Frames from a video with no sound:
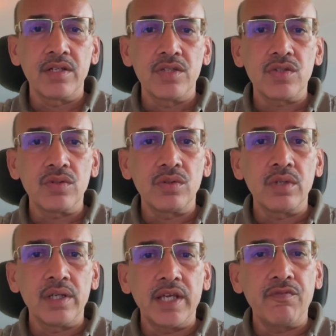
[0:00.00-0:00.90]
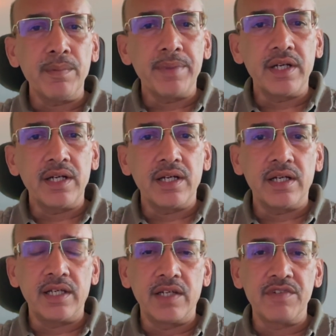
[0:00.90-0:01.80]
So, if an
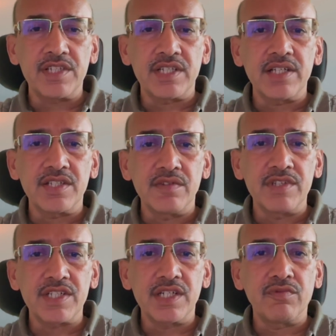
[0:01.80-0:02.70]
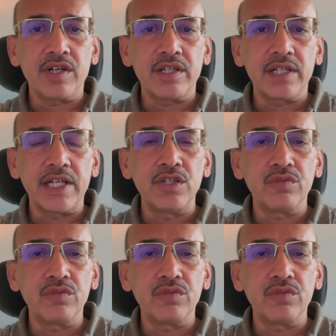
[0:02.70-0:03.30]
investor is invested for 10 to